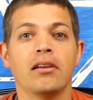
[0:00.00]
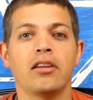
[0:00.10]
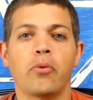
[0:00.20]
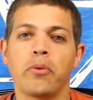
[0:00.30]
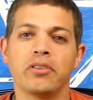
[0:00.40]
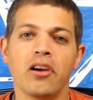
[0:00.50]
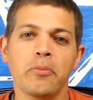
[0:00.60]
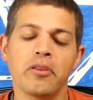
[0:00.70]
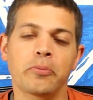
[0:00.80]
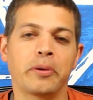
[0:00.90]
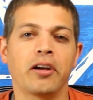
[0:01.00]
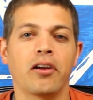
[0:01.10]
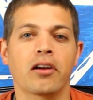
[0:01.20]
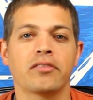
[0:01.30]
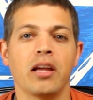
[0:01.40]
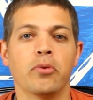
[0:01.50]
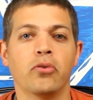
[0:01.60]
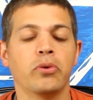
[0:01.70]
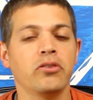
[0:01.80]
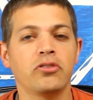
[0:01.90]
Now, when we talk about their periodic table,
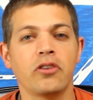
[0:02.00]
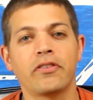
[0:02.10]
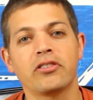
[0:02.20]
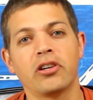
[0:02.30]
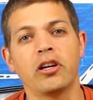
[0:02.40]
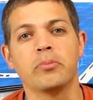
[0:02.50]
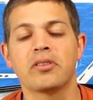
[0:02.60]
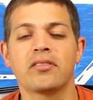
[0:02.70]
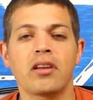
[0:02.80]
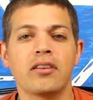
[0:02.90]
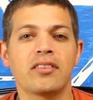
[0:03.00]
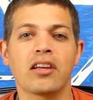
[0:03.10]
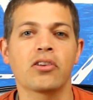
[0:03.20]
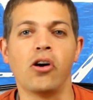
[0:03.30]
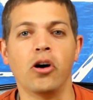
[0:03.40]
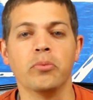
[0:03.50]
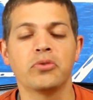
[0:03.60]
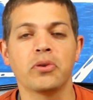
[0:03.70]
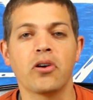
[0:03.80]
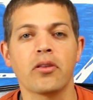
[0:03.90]
we use different terms. Instead of saying
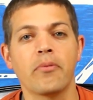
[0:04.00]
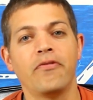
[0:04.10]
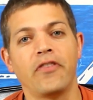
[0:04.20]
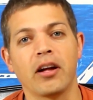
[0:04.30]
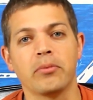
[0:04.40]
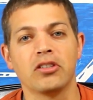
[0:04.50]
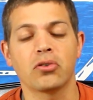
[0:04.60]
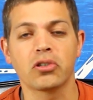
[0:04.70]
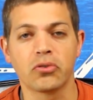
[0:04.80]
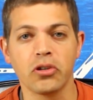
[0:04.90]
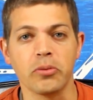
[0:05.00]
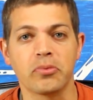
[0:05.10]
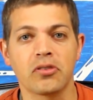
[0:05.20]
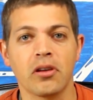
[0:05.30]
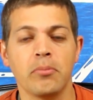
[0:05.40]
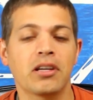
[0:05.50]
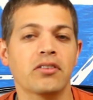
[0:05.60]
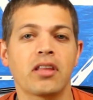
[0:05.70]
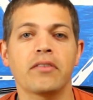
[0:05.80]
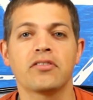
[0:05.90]
columns, we call them families or groups,
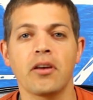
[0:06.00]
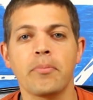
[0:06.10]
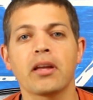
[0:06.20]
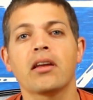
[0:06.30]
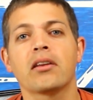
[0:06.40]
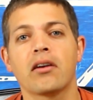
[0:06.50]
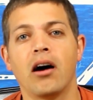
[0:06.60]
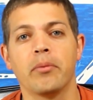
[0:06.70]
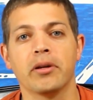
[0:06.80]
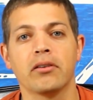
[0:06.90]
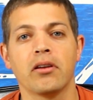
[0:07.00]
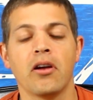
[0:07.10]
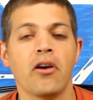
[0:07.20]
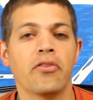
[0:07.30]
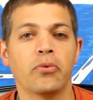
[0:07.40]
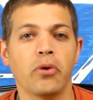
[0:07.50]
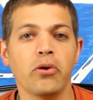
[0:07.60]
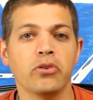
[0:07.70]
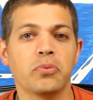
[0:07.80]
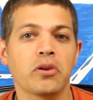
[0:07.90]
because they have something in common. The
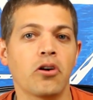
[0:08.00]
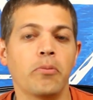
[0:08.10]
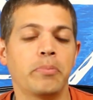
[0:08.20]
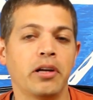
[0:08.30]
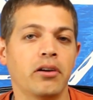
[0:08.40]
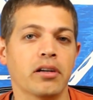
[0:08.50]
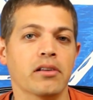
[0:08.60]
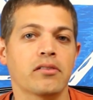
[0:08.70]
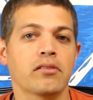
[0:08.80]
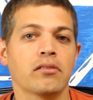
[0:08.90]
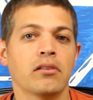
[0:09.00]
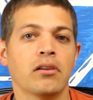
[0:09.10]
rows we call periods.